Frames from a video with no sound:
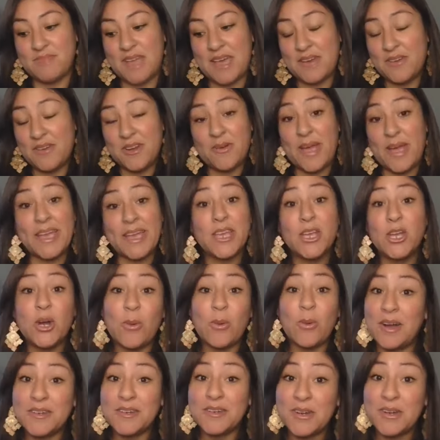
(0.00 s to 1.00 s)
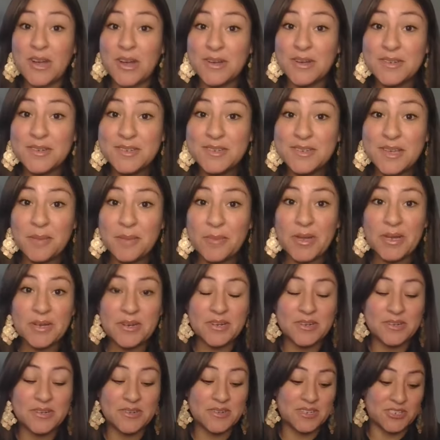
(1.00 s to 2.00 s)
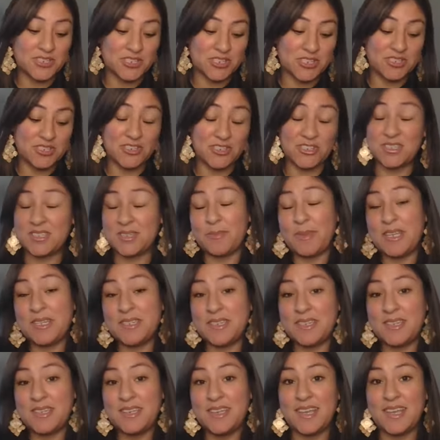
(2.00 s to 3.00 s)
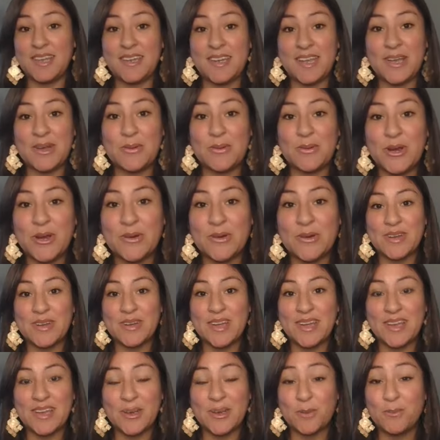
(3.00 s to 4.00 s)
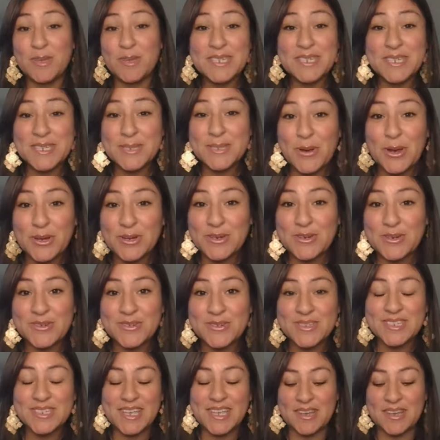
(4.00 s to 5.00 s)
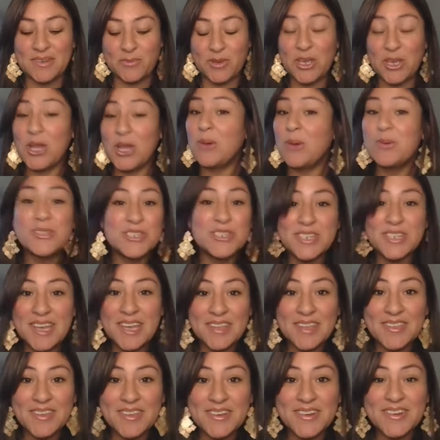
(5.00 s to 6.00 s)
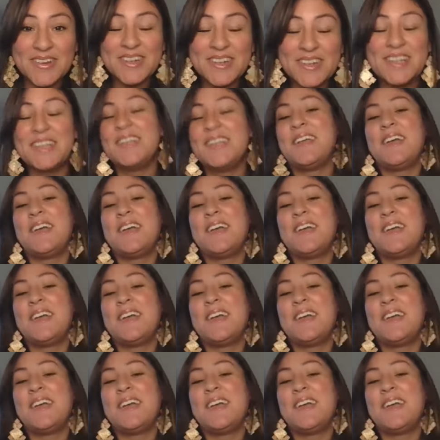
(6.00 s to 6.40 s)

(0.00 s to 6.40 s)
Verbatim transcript: I don't know. I could go on and on about her because she's just amazing. And now and I are business partners and we coach together.